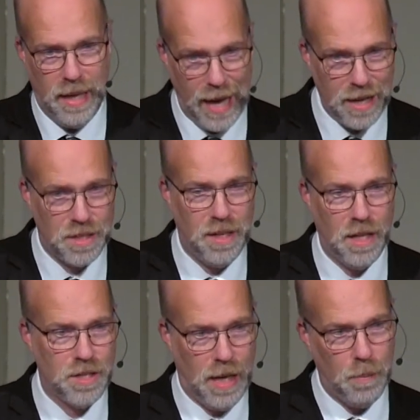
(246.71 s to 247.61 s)

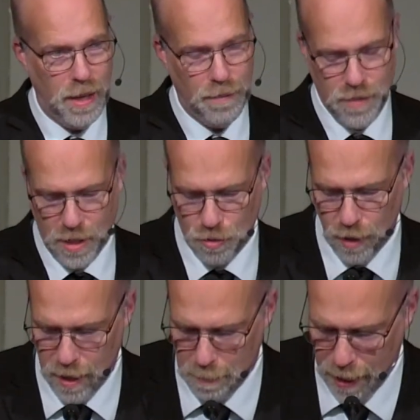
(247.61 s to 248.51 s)
Exodus that we have just
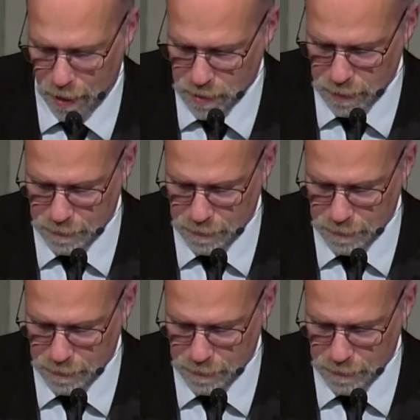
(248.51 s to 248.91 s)
read about.